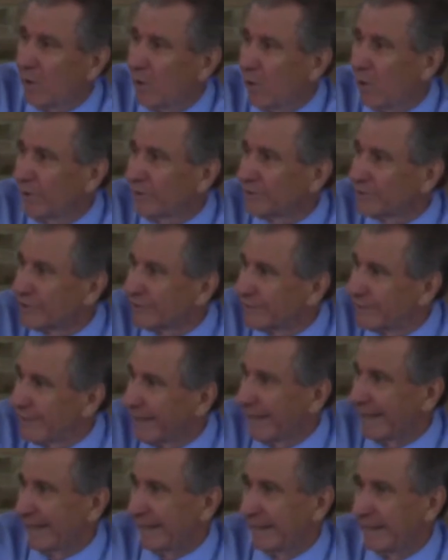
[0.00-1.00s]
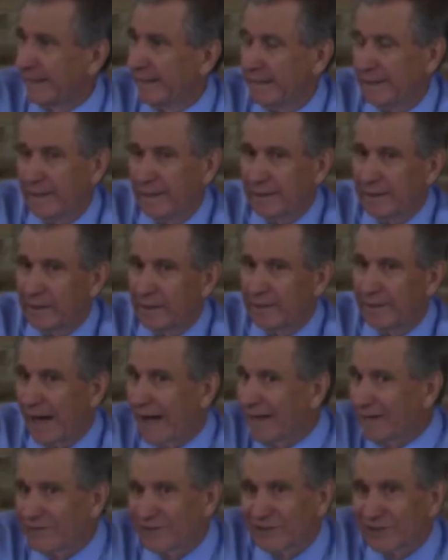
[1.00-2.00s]
on today.
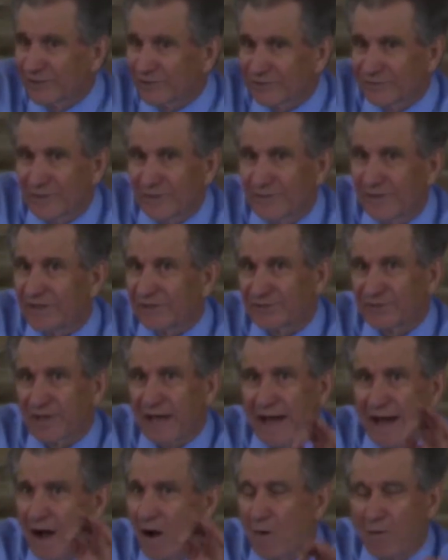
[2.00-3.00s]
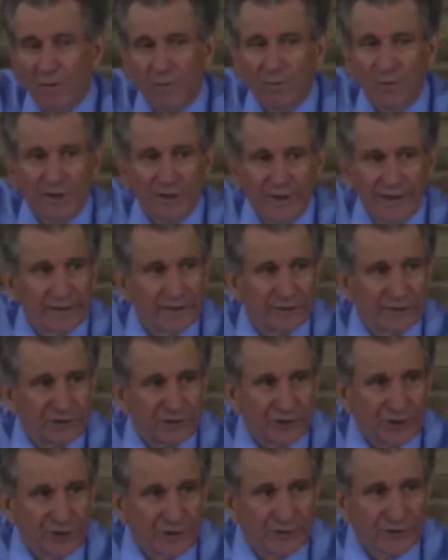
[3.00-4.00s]
Not just in this hour we're here in
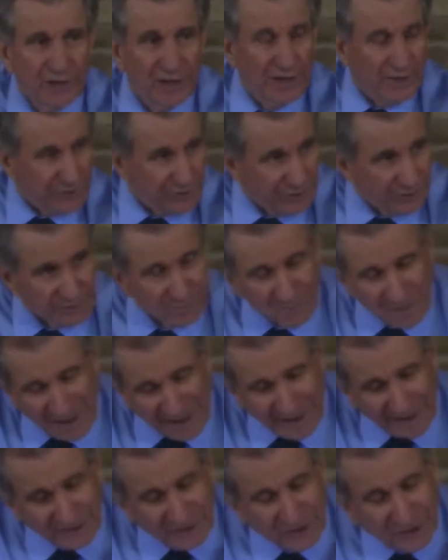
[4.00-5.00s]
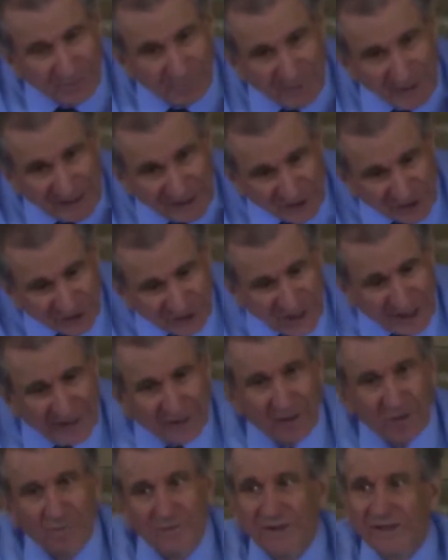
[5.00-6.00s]
church. Your mind should be set
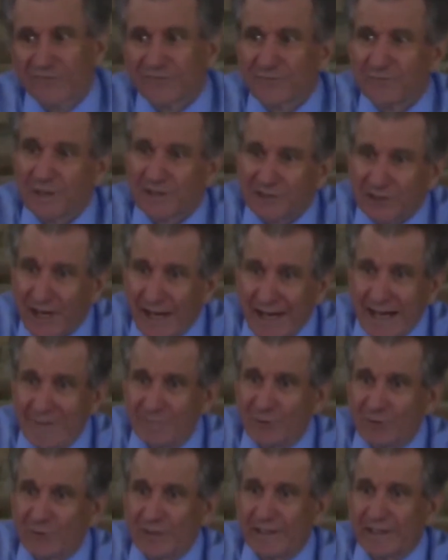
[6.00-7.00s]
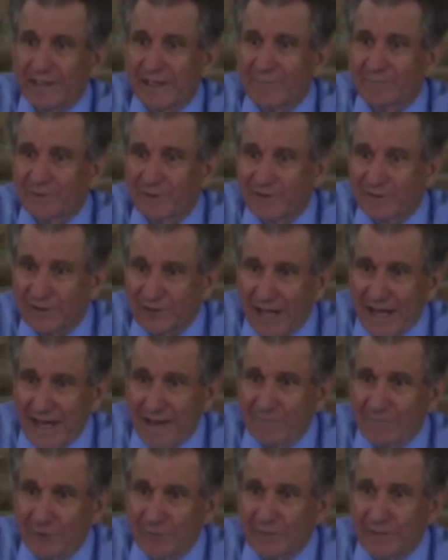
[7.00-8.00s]
on this from the time you get up to the
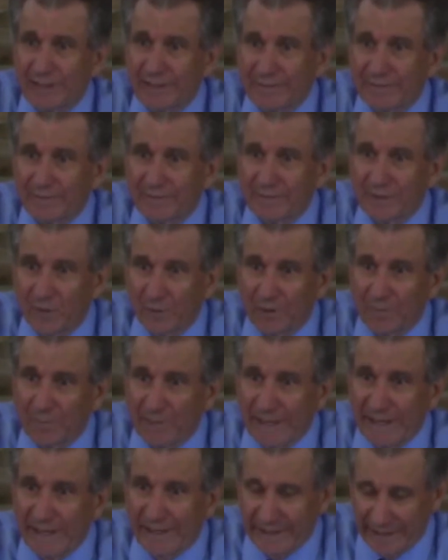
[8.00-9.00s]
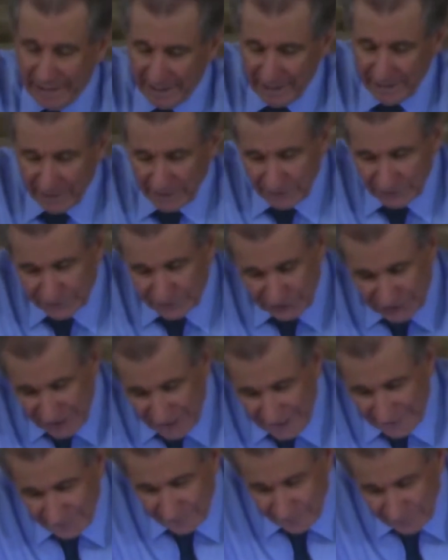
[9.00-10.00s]
time you go to bed.
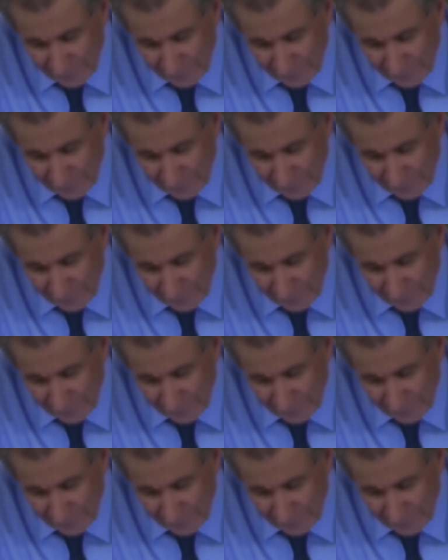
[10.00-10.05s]
Set